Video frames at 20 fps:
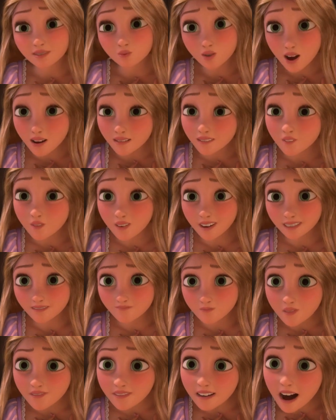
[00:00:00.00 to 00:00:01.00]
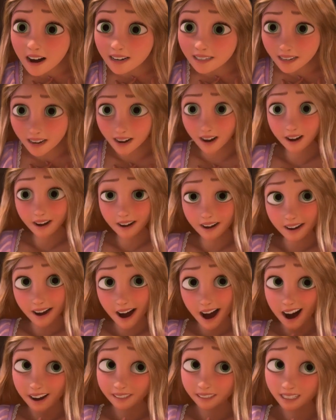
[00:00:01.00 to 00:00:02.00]
really want for this birthday?
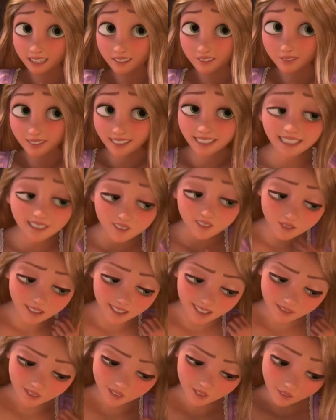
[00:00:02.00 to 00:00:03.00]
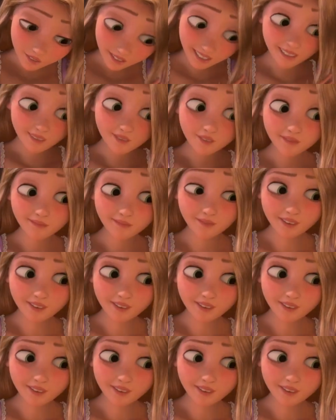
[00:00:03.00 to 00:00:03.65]
Actually, what I wanted for quite a few